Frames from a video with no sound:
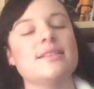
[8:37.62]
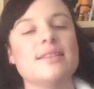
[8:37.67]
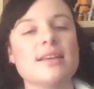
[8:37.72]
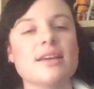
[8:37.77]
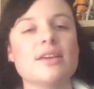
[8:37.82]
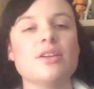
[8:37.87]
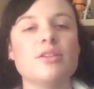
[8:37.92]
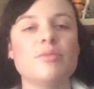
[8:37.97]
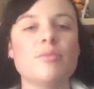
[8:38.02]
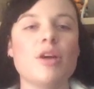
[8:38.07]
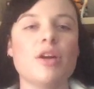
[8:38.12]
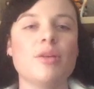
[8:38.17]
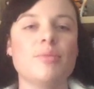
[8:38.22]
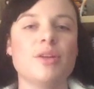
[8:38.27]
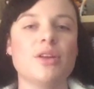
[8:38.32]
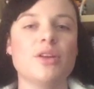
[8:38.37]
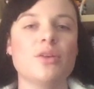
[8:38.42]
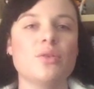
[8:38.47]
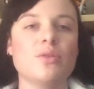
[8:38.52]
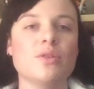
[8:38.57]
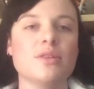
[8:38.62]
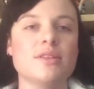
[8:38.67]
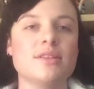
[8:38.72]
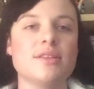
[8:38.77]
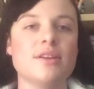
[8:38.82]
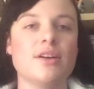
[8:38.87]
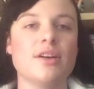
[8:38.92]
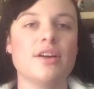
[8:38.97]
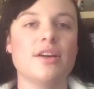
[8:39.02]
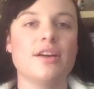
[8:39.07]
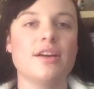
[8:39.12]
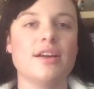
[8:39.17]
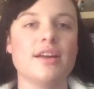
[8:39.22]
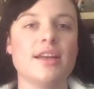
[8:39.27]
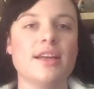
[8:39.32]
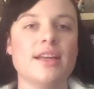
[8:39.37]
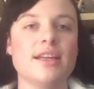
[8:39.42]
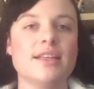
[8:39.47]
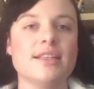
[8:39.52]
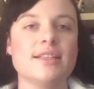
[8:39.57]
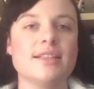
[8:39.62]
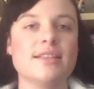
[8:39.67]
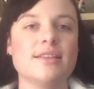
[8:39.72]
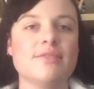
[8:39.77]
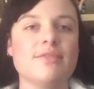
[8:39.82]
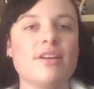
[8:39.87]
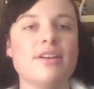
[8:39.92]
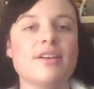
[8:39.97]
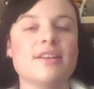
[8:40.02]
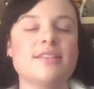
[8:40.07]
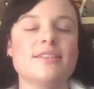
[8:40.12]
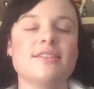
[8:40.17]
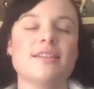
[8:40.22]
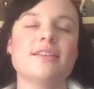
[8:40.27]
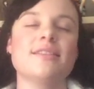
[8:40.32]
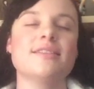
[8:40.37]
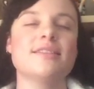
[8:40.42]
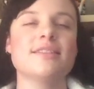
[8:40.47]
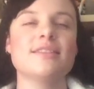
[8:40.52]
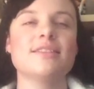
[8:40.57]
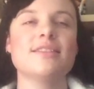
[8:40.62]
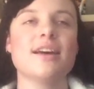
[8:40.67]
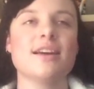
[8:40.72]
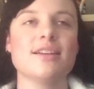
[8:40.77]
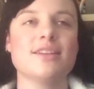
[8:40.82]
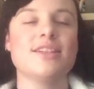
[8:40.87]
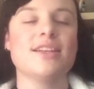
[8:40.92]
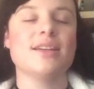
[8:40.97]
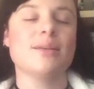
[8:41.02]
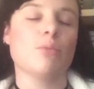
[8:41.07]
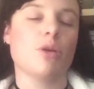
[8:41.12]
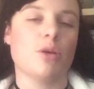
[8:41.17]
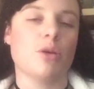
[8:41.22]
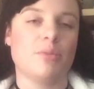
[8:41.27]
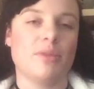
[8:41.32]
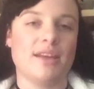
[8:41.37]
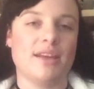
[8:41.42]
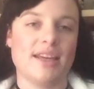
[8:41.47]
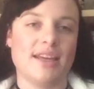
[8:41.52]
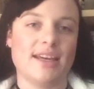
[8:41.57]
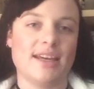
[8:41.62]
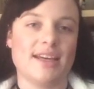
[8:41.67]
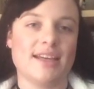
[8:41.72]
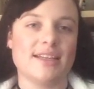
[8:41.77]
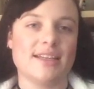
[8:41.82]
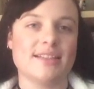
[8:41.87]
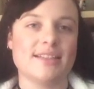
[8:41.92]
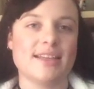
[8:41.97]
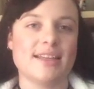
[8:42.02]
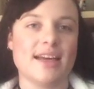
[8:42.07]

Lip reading: second moment also is it's a touching moment, it is,